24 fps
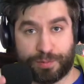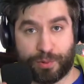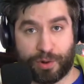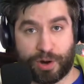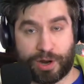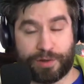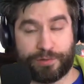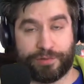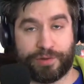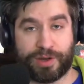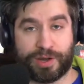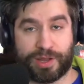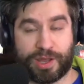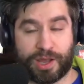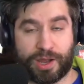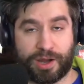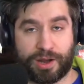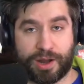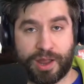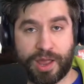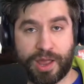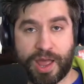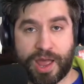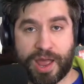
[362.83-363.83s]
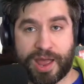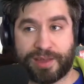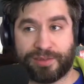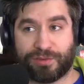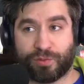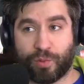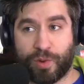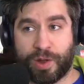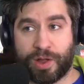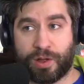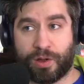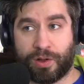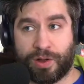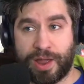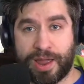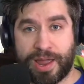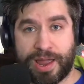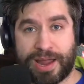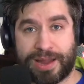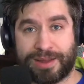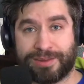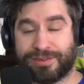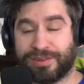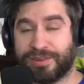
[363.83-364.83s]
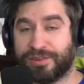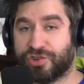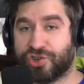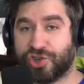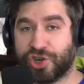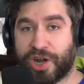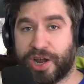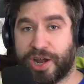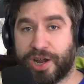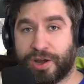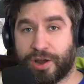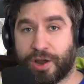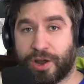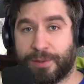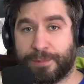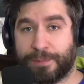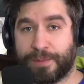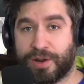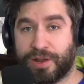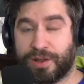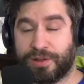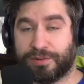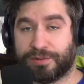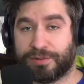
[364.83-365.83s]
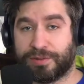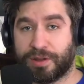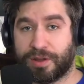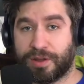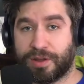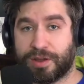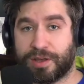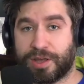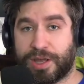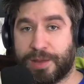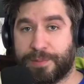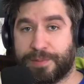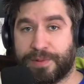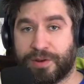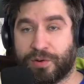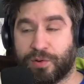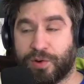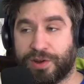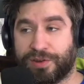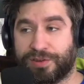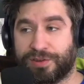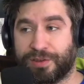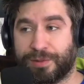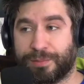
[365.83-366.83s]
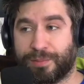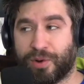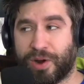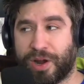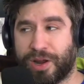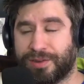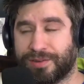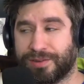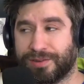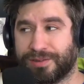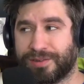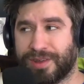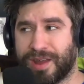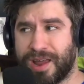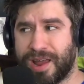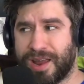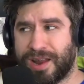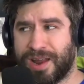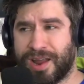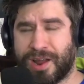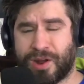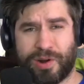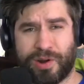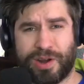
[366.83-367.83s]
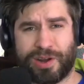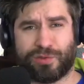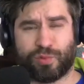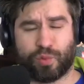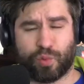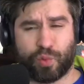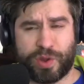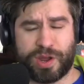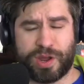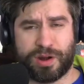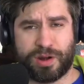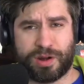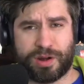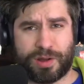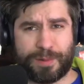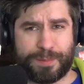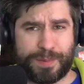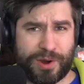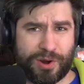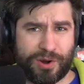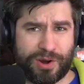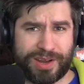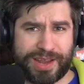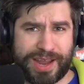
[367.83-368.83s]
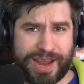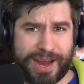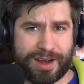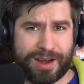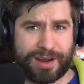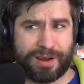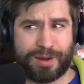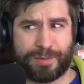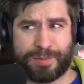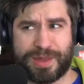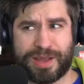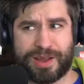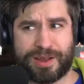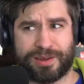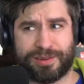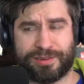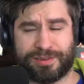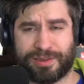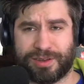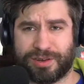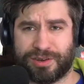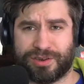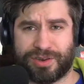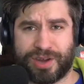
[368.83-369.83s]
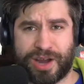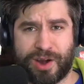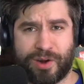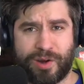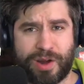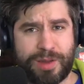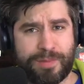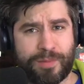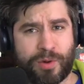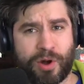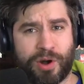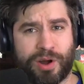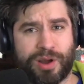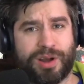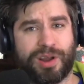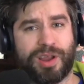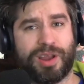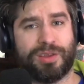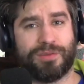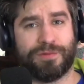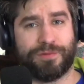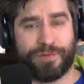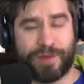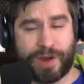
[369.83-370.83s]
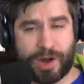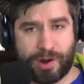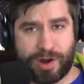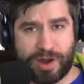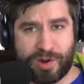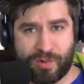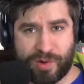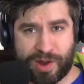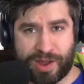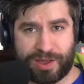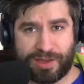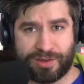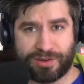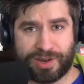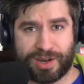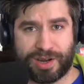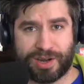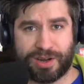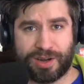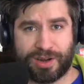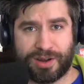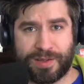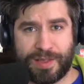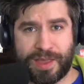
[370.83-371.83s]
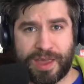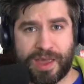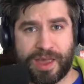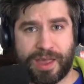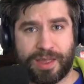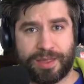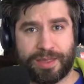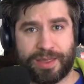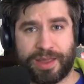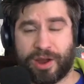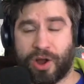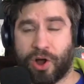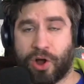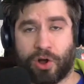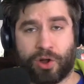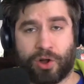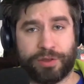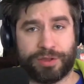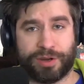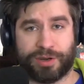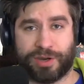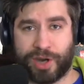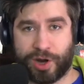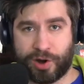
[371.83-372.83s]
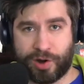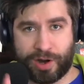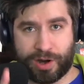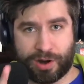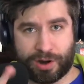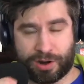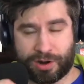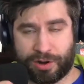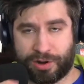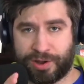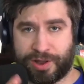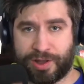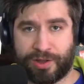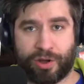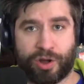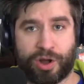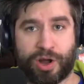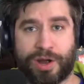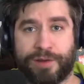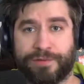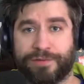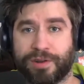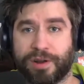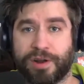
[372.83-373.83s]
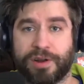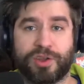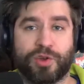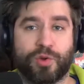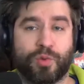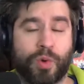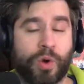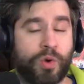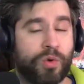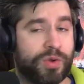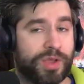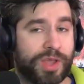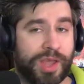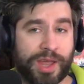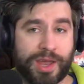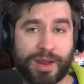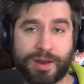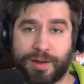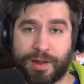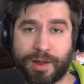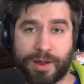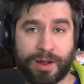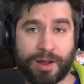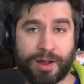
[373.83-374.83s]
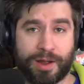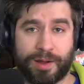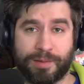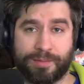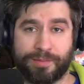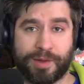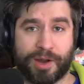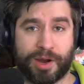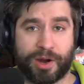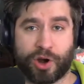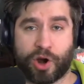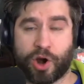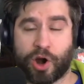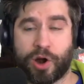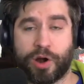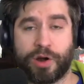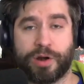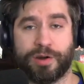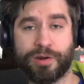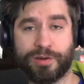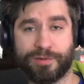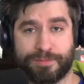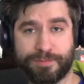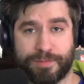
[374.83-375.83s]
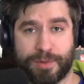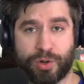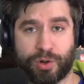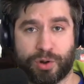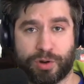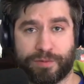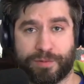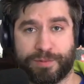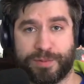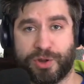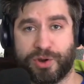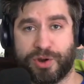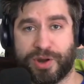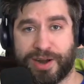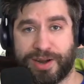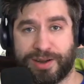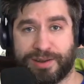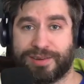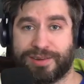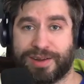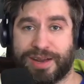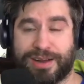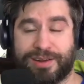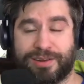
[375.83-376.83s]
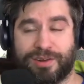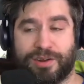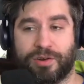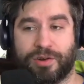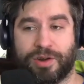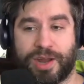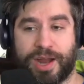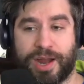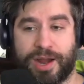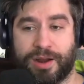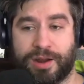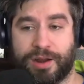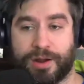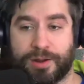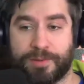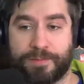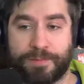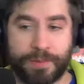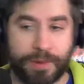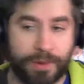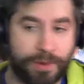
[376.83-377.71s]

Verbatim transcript: profit gain as well as these giant companies keep increasing their prices. Now, it's weird up here in Canada because the dairy market is very regulated. They call it the dairy cartel often. You won't get uh, a carton of milk from the United States here in Canada